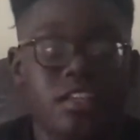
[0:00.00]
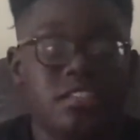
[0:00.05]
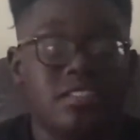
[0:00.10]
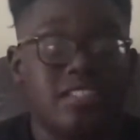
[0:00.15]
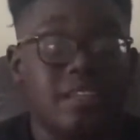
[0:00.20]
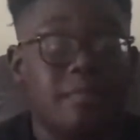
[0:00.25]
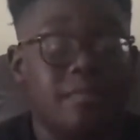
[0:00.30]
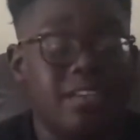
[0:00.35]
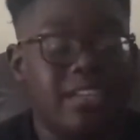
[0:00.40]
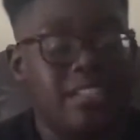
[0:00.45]

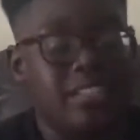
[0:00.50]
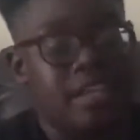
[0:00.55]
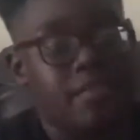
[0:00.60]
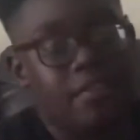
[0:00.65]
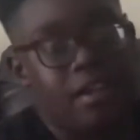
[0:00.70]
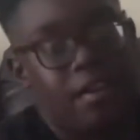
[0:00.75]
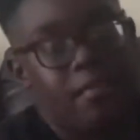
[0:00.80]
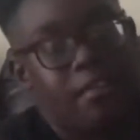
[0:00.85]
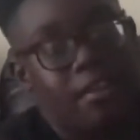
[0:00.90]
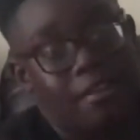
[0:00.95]
send me a Never
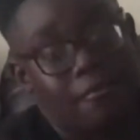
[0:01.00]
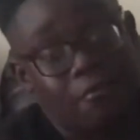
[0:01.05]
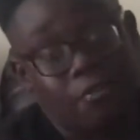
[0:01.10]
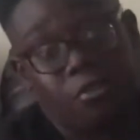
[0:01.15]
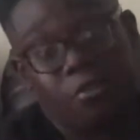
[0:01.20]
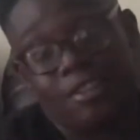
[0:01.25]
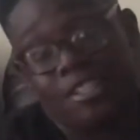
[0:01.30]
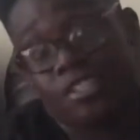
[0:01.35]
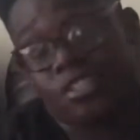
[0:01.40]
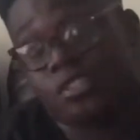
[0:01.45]
Have I Ever
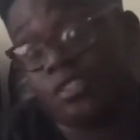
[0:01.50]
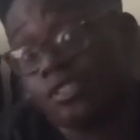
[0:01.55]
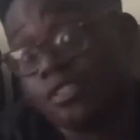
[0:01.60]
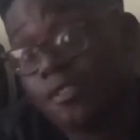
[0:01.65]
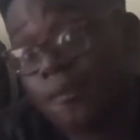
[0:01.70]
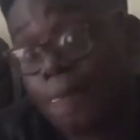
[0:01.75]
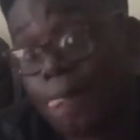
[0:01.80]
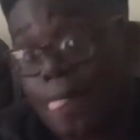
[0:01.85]
questions,